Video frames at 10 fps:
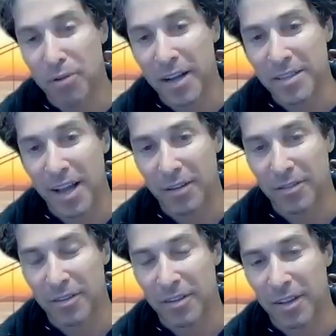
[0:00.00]
price
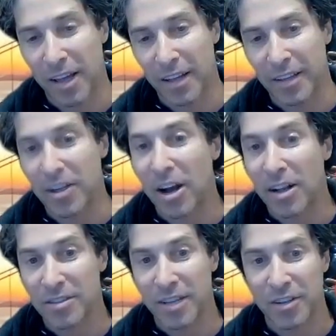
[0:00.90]
out any
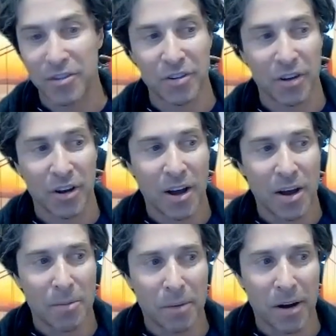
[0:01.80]
cuts next year.
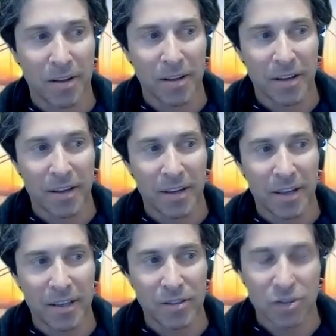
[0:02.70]
But
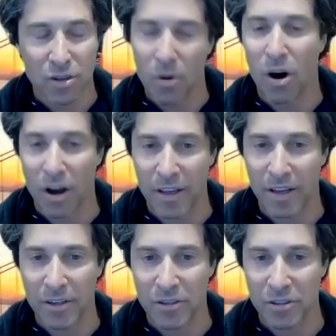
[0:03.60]
he's so
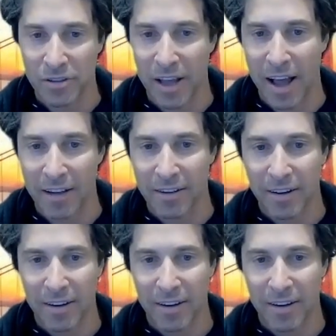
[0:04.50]
hawkish that